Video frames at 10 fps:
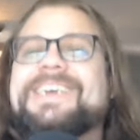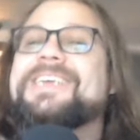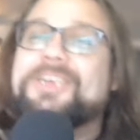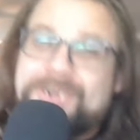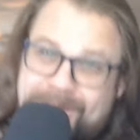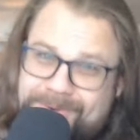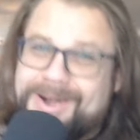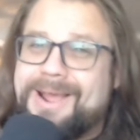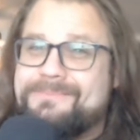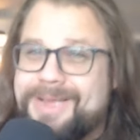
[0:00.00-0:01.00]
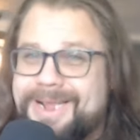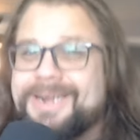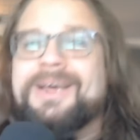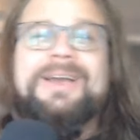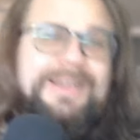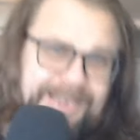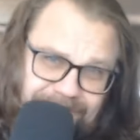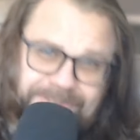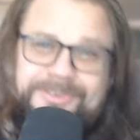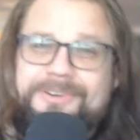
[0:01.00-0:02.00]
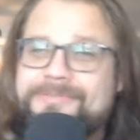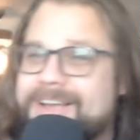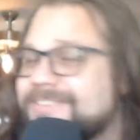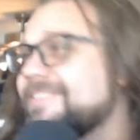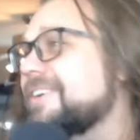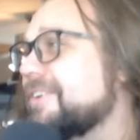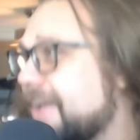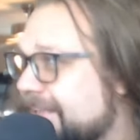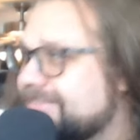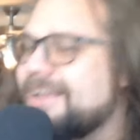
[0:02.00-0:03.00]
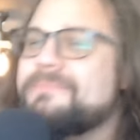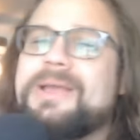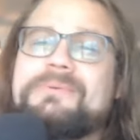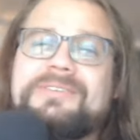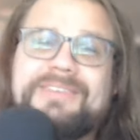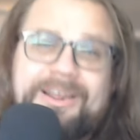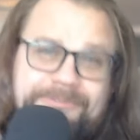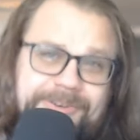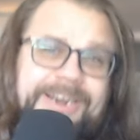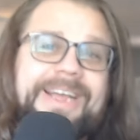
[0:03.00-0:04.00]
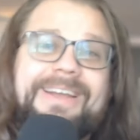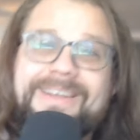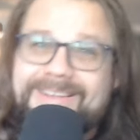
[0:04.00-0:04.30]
You know what I mean. Insert effects here to make me sound funny.